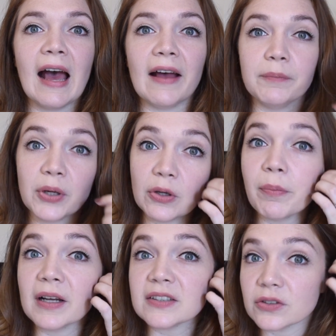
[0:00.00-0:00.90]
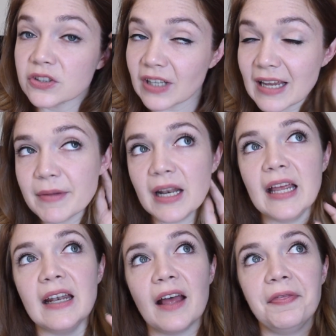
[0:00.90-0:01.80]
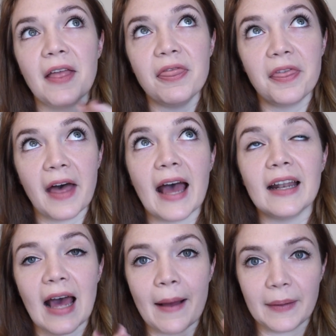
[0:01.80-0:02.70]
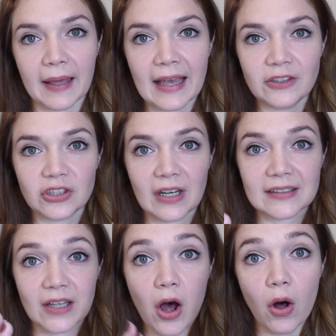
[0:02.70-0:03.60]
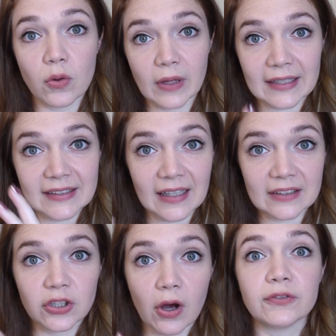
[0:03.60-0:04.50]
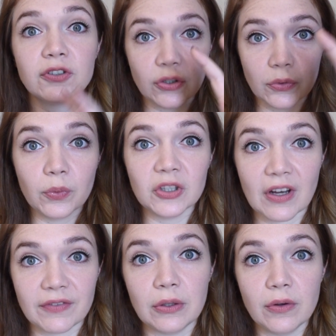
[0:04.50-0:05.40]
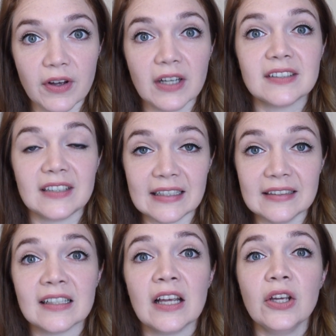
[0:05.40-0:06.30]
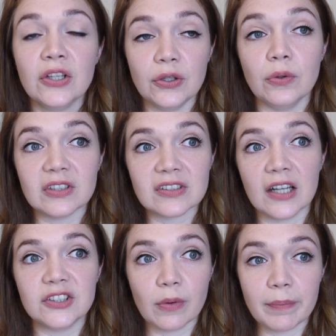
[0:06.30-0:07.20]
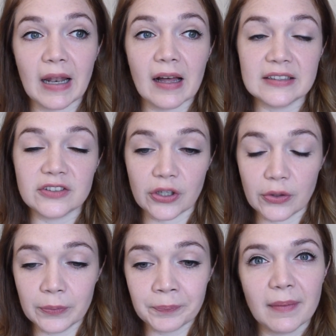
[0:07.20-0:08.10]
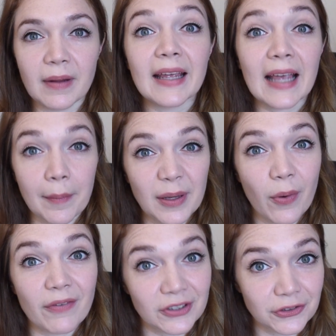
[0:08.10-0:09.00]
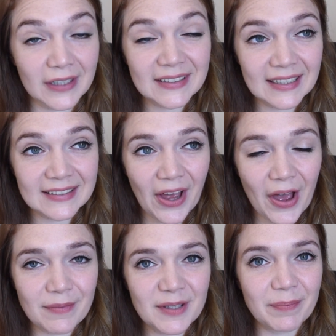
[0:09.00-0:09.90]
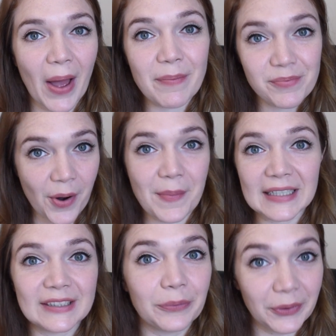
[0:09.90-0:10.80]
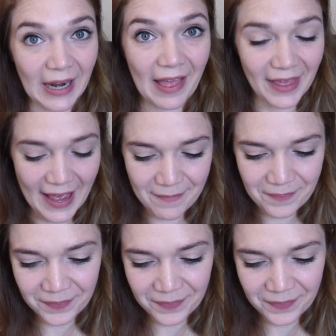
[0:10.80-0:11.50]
and put your personal statement in, and then that application as a whole gets sent off to whichever universities you decide to apply to. It can be quite frustrating at times, but I promise you will get there.